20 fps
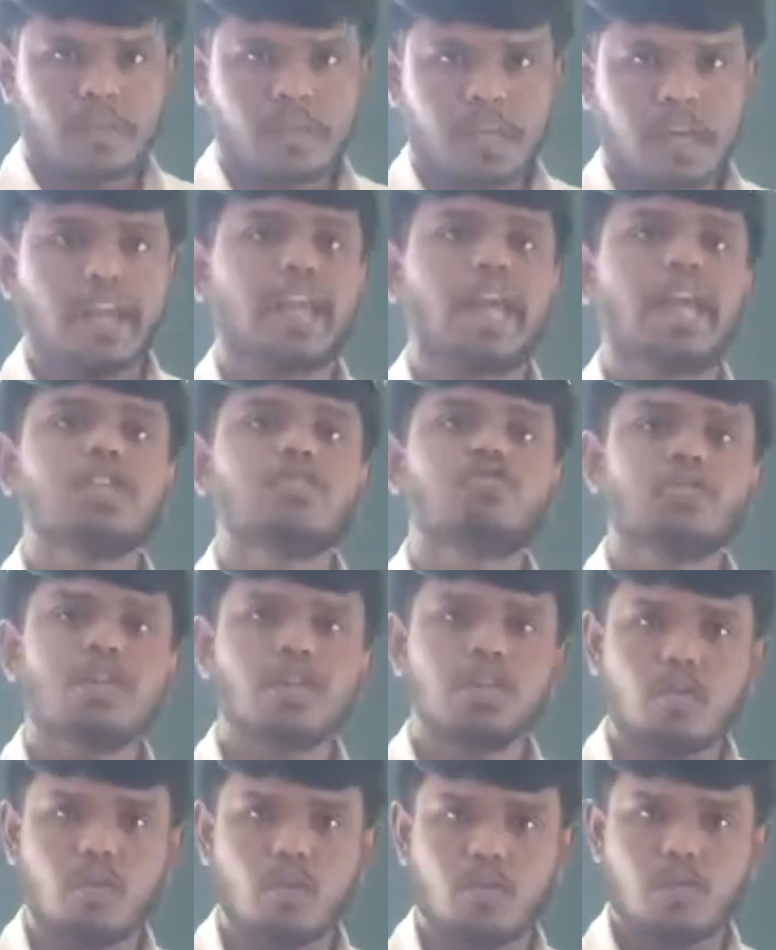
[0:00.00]
And as we
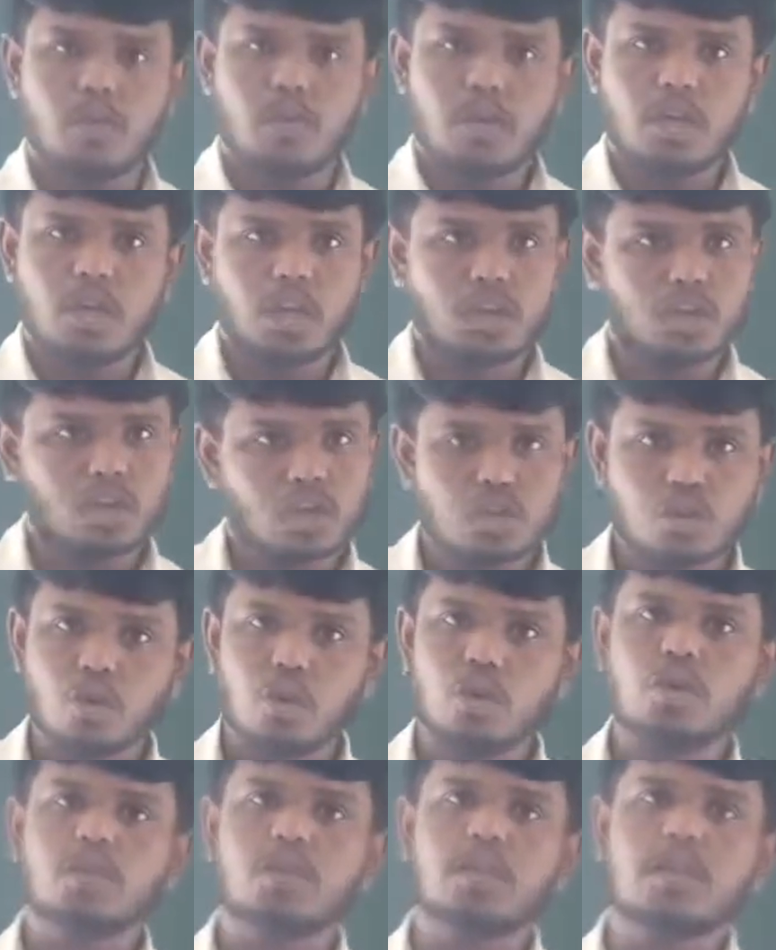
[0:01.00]
know, in the
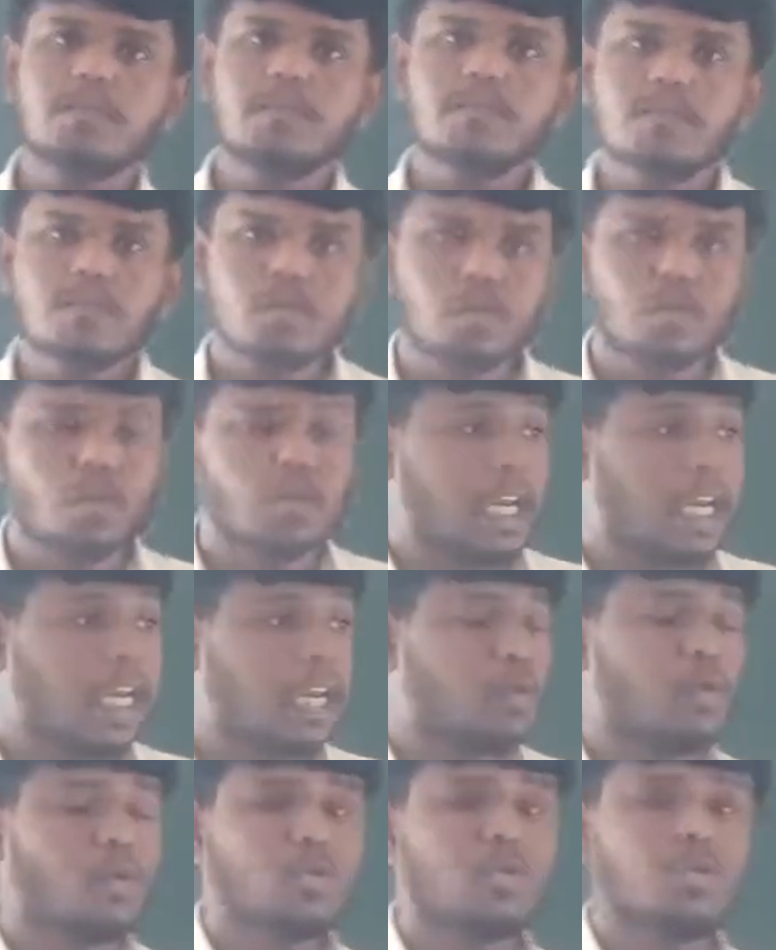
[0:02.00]
short term, you
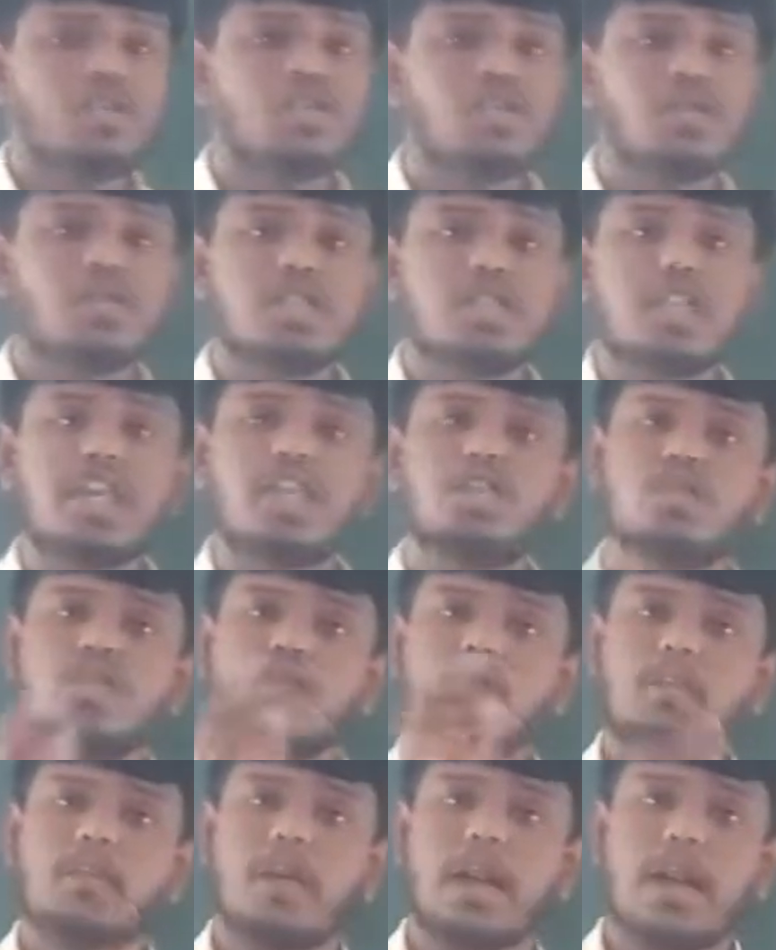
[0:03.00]
cannot change
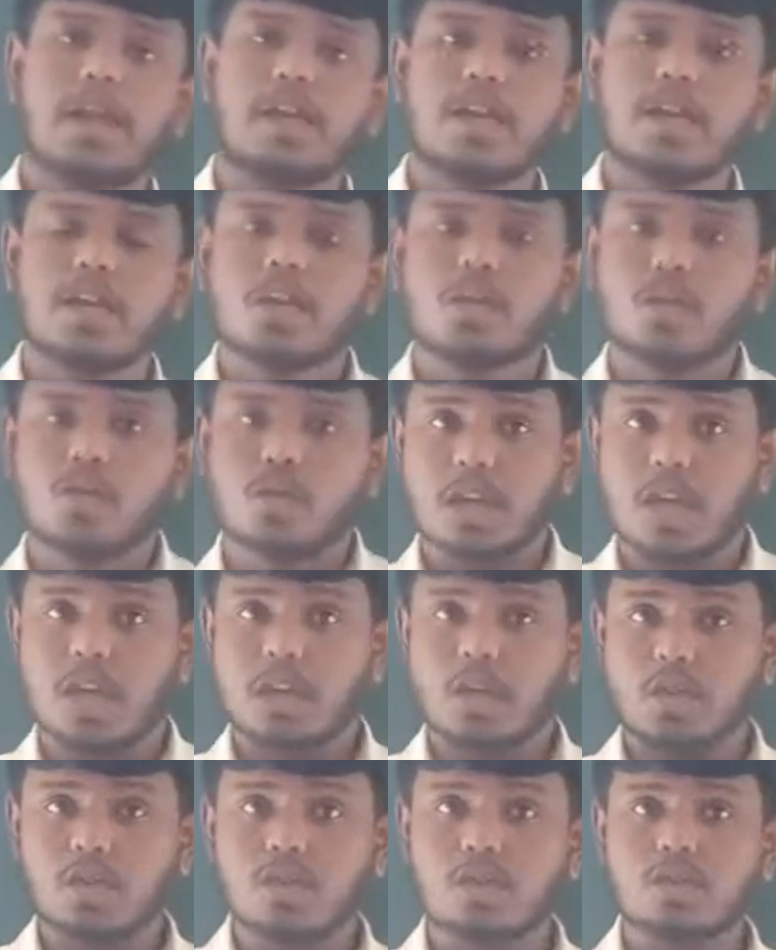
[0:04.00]
your plant, you
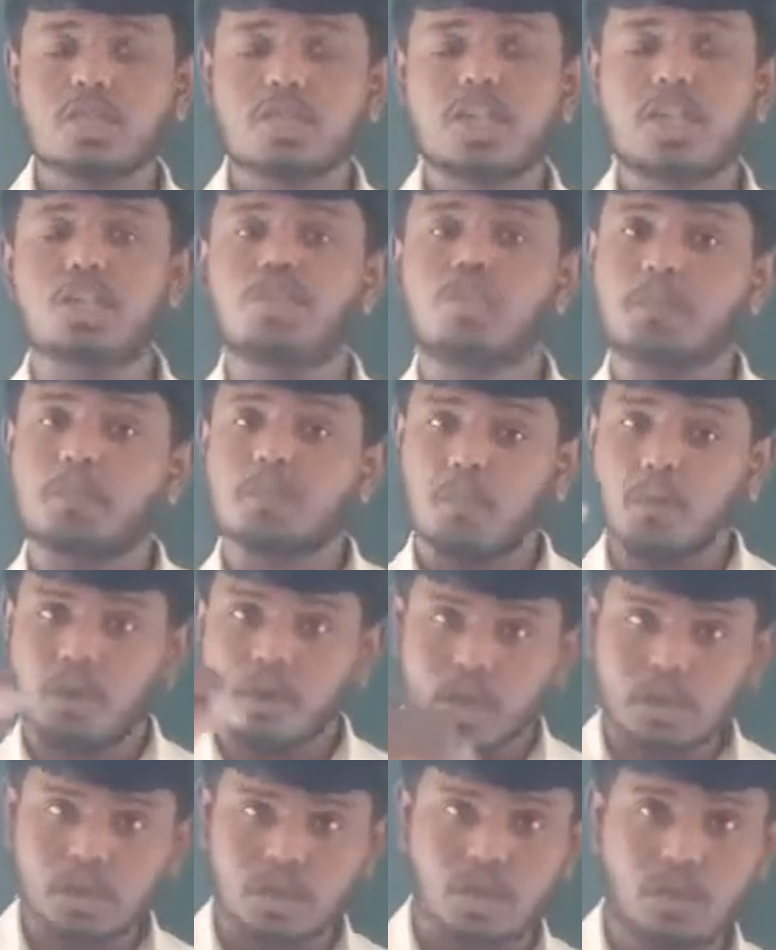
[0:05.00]
cannot change your
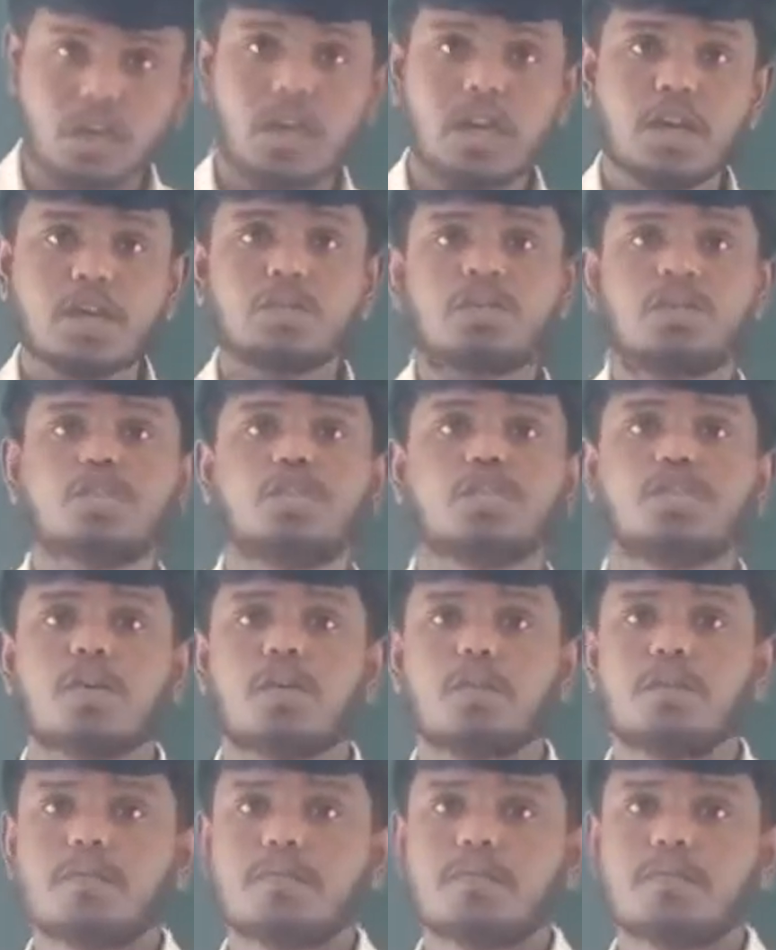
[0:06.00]
production system.